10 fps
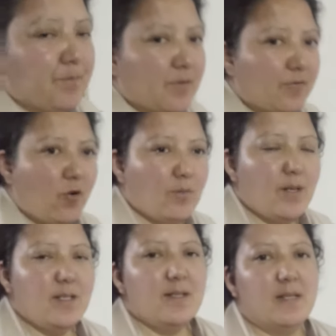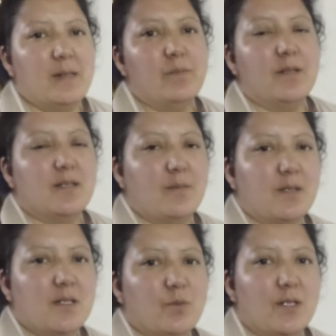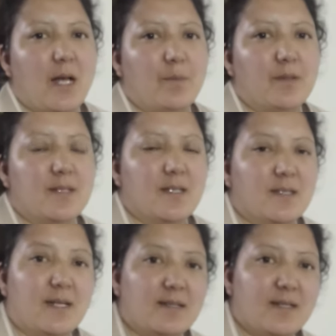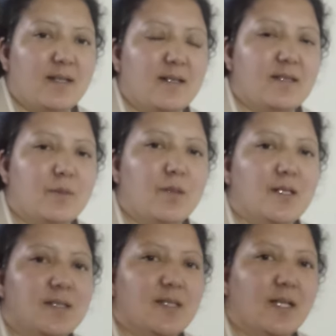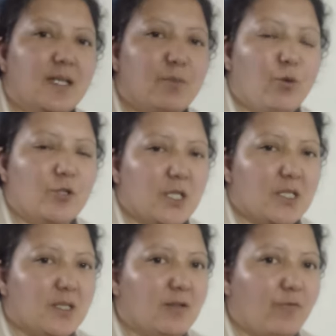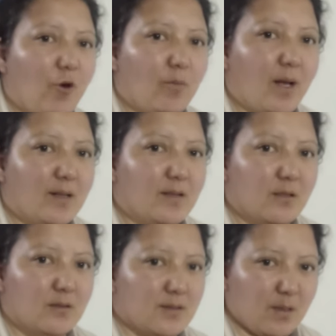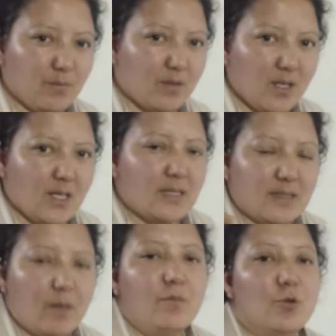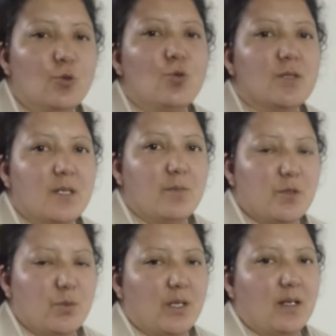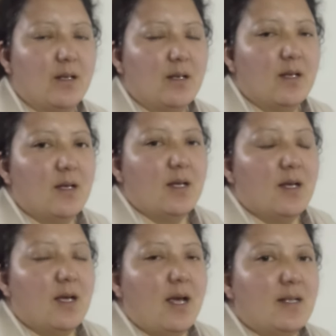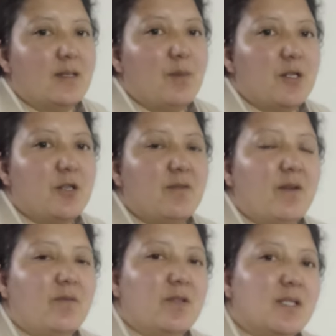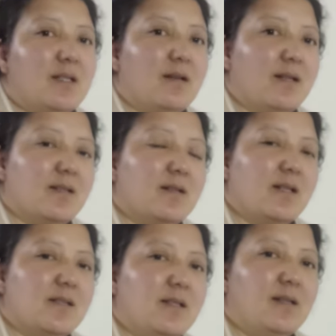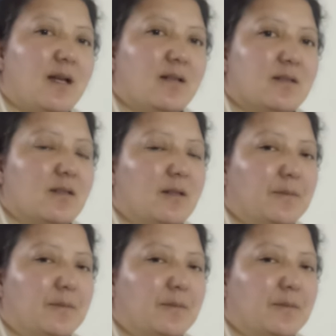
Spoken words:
The format is same, but sometimes what happens, as I said, the CBSE, they keep on changing the format. There's some rules in between. As I mentioned when we did the letter writing, that